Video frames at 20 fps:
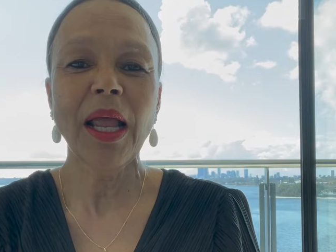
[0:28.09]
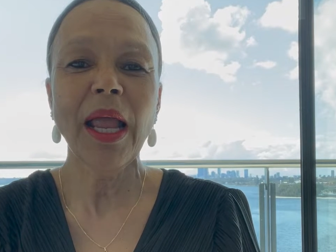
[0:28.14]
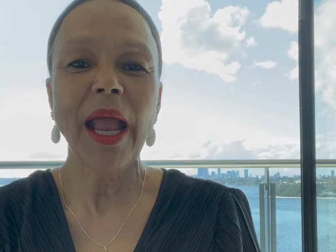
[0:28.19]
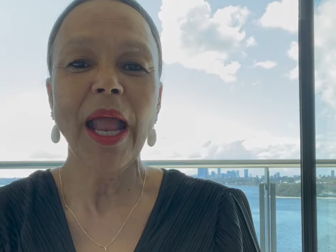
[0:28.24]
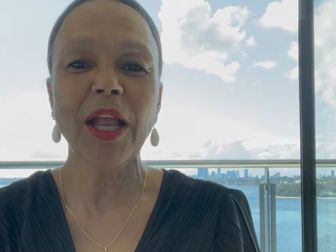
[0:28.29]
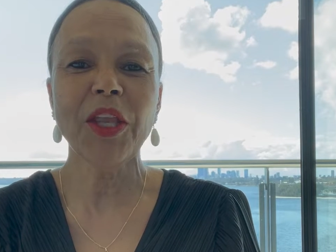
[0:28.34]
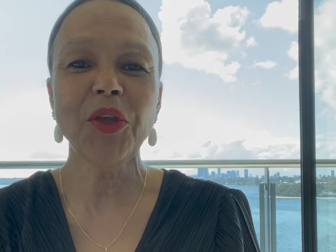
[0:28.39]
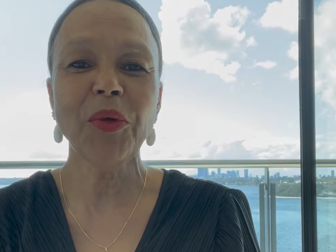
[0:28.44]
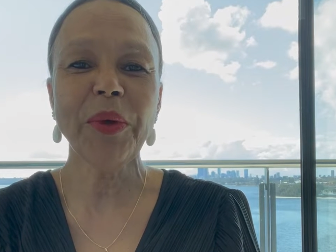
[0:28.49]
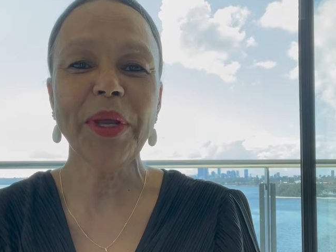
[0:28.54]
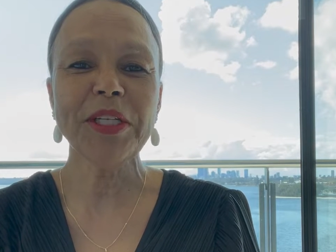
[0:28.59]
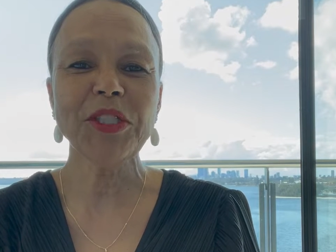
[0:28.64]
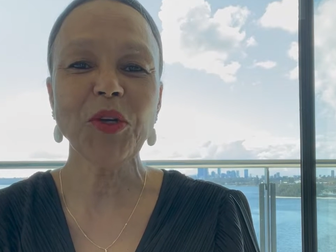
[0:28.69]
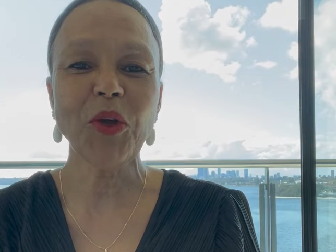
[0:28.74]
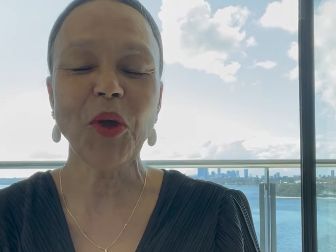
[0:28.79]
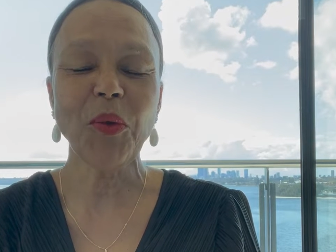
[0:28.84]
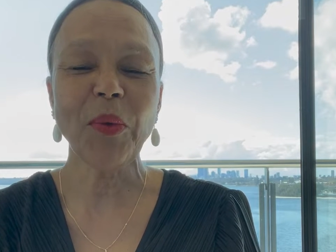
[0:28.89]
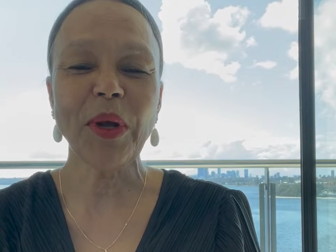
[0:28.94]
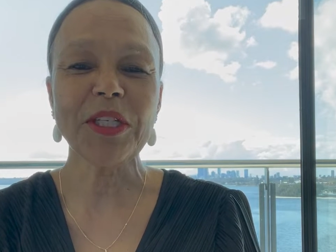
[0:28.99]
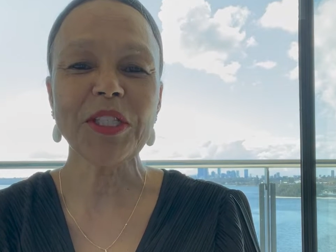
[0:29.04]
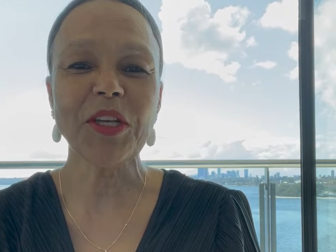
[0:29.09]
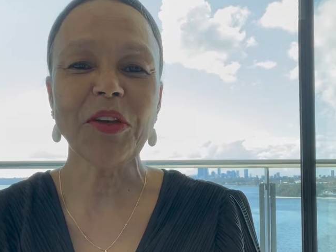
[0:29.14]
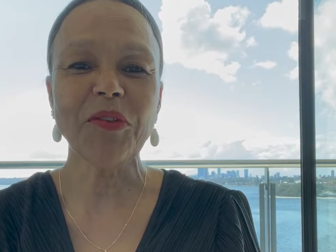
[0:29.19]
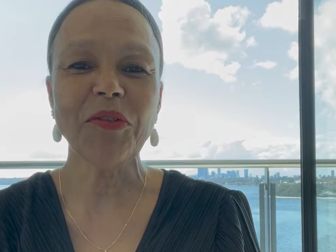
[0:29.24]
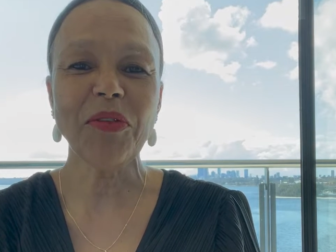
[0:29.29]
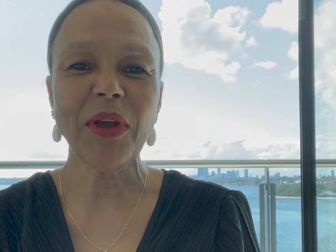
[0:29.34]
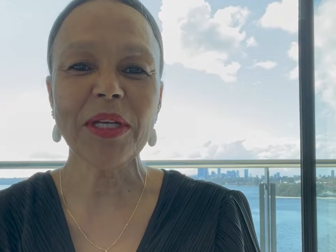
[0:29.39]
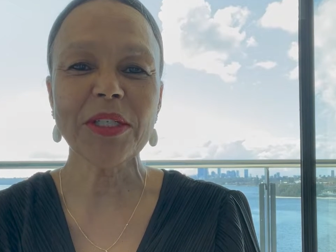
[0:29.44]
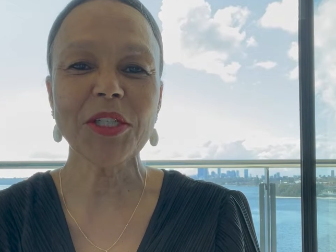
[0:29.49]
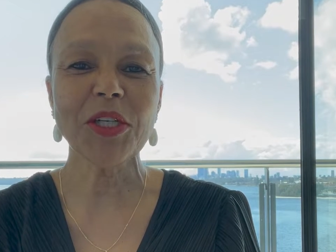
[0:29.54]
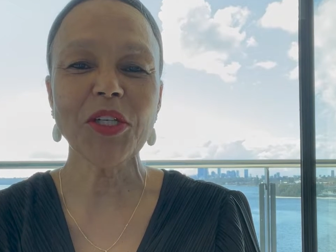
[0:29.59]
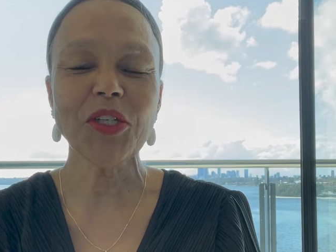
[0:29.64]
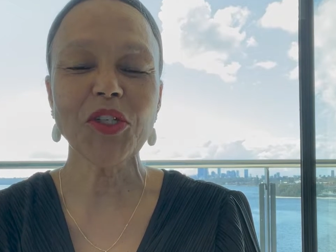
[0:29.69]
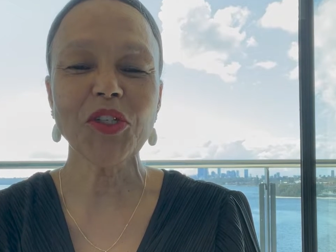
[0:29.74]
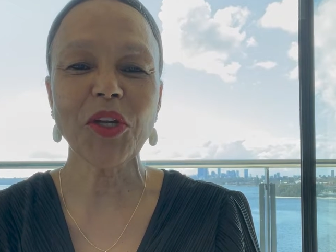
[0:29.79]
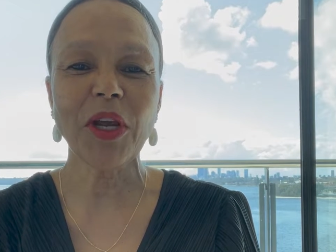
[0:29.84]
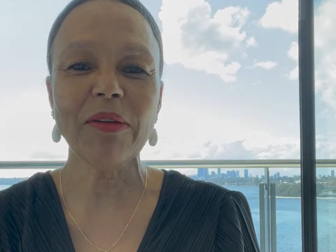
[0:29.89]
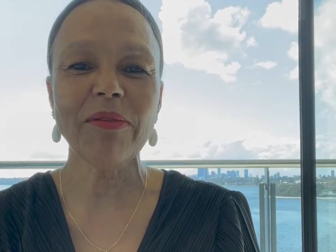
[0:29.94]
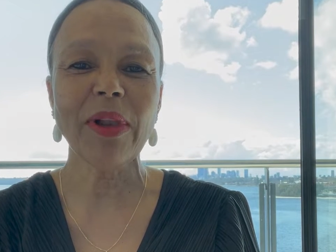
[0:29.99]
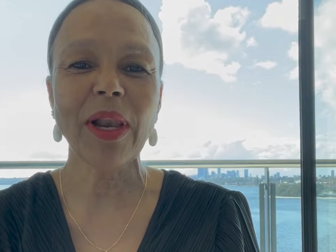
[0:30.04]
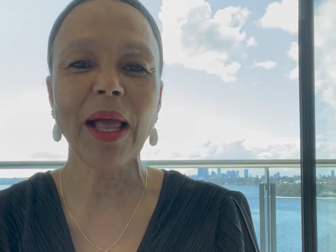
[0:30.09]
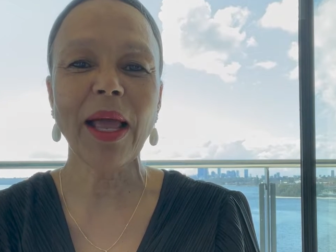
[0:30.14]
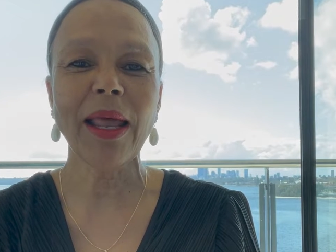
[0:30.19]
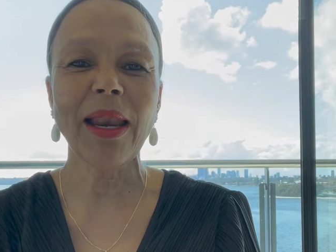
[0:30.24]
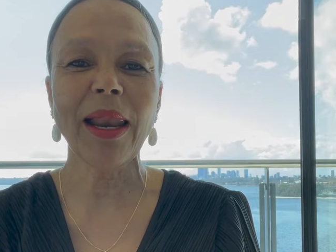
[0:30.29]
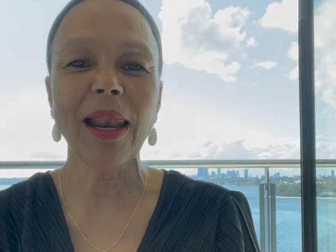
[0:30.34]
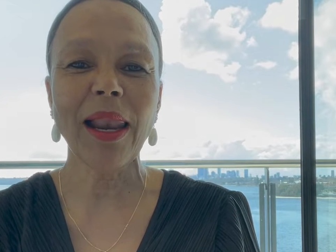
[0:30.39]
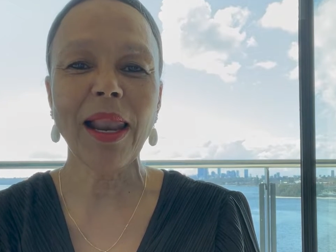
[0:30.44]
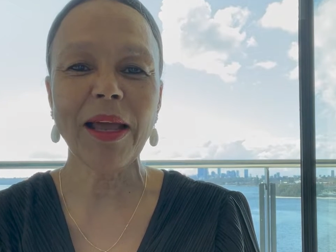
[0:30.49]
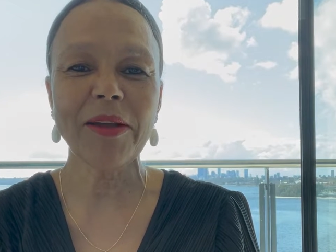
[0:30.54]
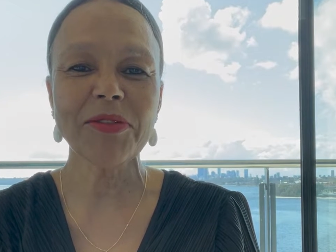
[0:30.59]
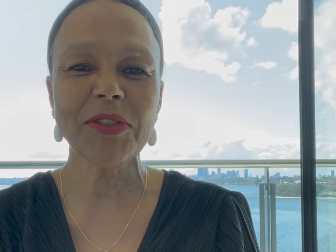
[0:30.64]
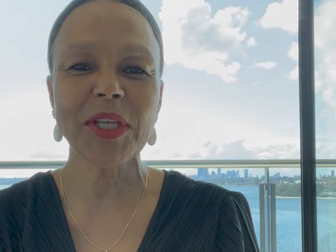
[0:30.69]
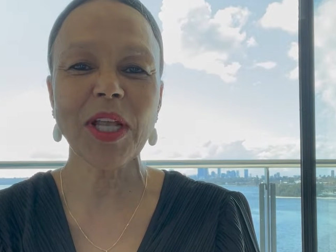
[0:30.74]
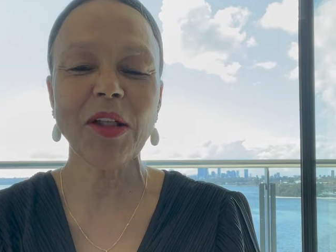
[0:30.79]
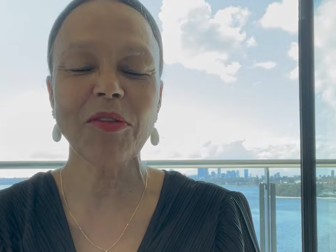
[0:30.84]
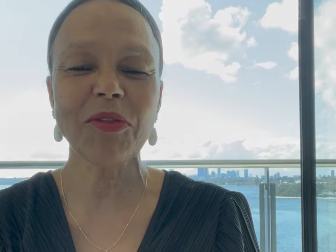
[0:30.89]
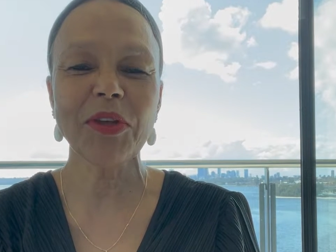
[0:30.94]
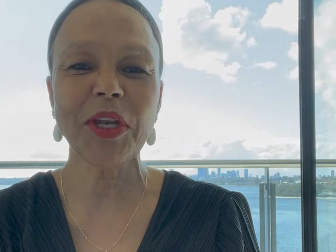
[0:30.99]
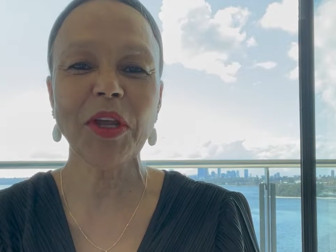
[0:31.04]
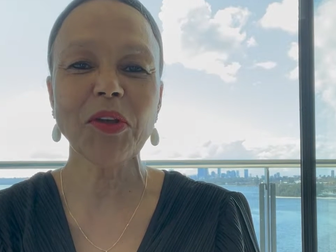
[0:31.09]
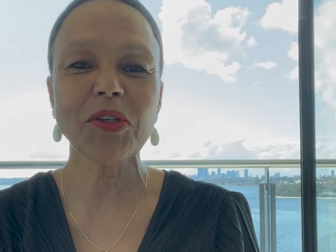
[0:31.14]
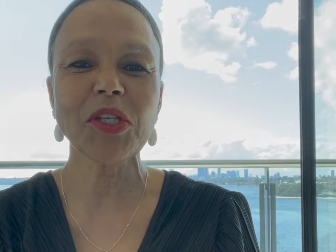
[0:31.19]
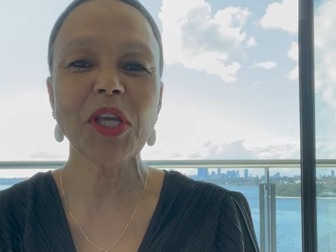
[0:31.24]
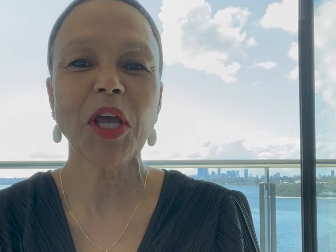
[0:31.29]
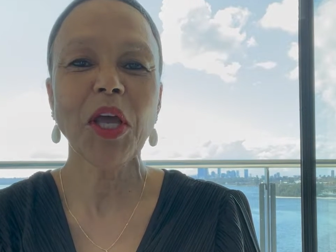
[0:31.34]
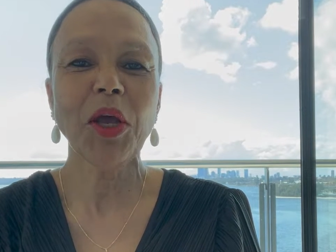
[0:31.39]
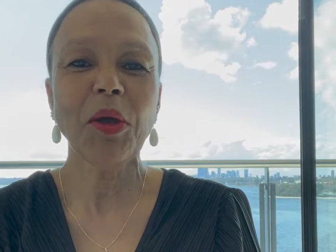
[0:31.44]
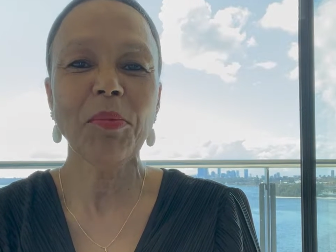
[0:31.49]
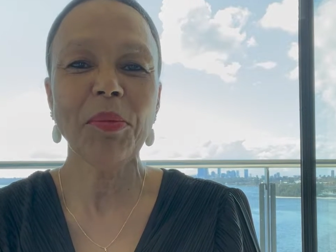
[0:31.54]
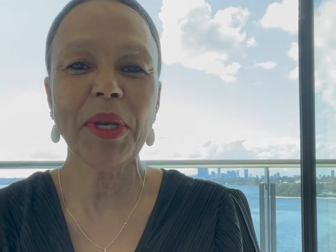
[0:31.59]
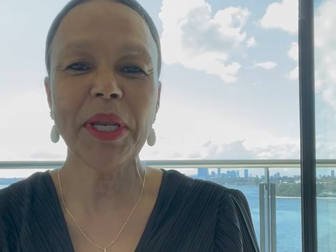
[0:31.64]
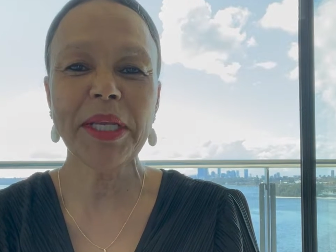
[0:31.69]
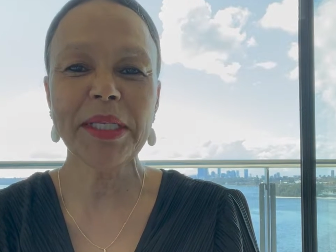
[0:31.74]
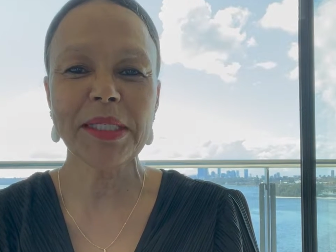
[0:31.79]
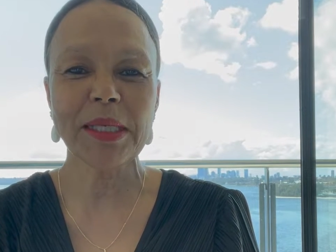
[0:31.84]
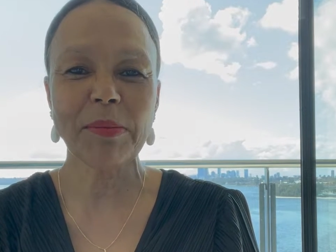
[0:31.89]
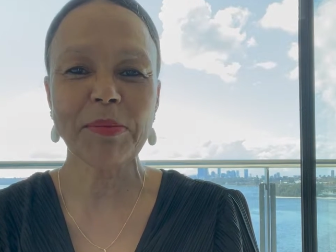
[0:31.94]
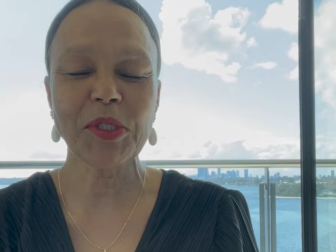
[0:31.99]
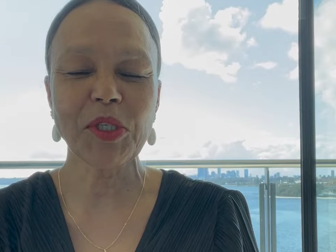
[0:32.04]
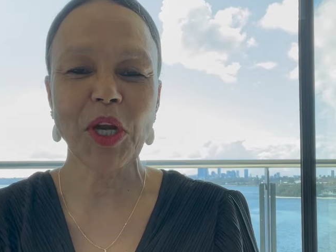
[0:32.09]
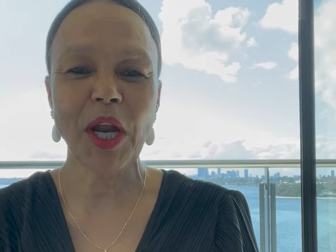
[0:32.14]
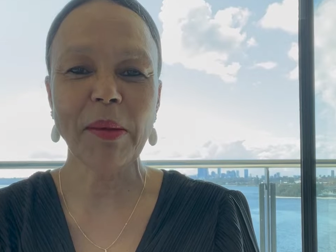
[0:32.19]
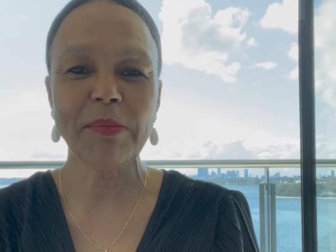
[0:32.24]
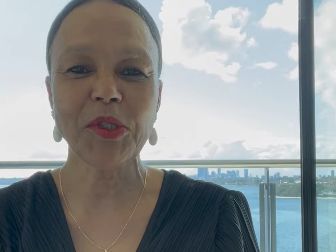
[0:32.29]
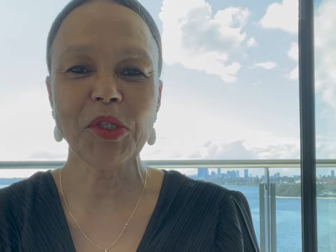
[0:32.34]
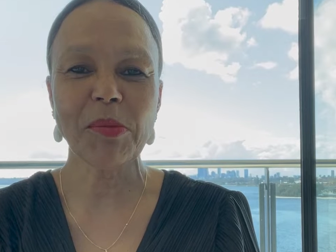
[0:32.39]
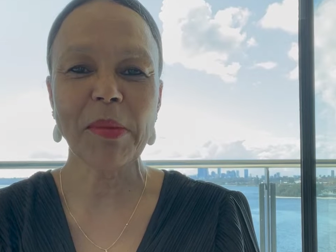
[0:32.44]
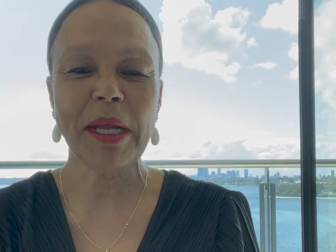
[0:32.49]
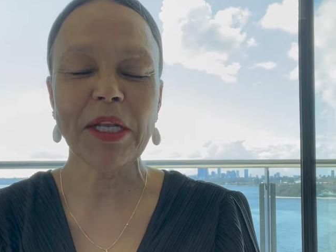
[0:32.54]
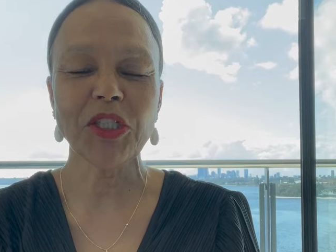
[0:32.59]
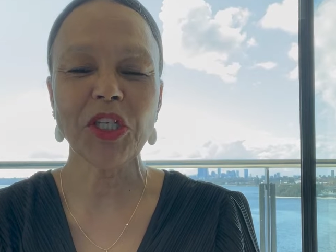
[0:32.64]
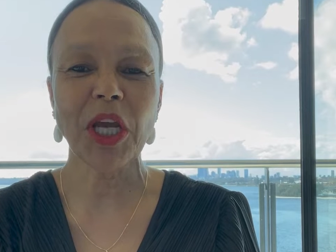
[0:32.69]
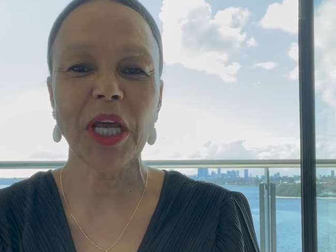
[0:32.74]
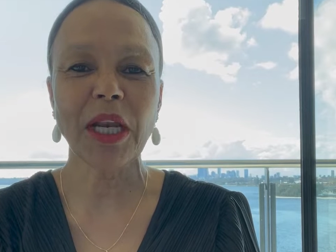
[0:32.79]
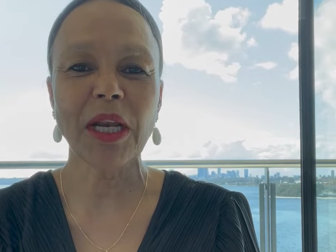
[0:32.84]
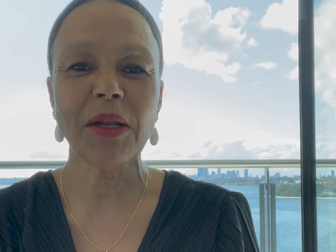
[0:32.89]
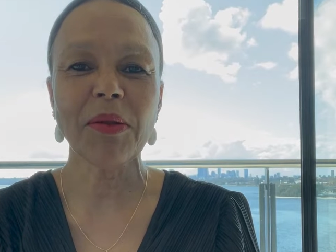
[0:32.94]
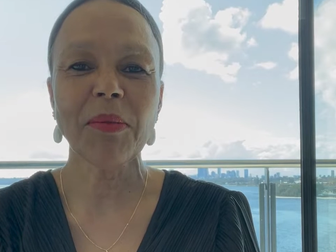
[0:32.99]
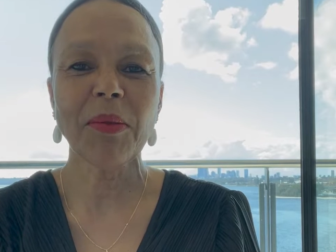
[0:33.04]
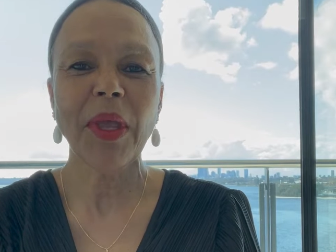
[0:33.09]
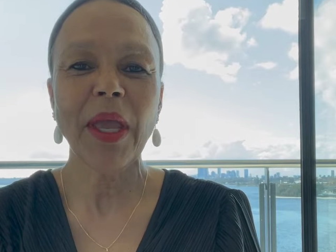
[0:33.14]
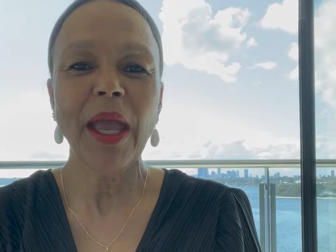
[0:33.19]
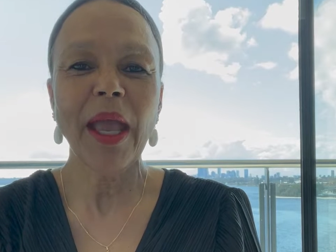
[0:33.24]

and you enjoy watching fashion, travel and lifestyle videos, please subscribe to my channel.